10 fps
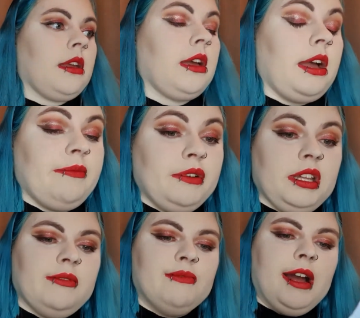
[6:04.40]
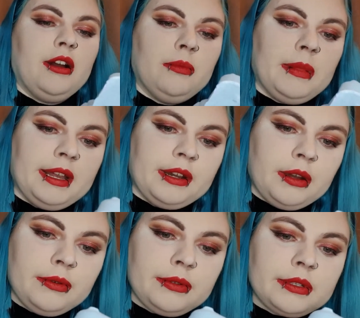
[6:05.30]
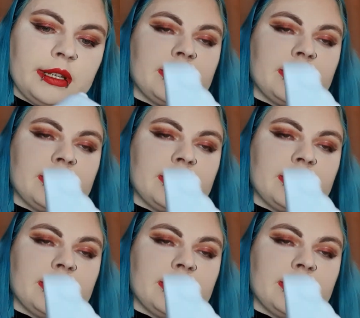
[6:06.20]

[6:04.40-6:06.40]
I put that right up my nose. It's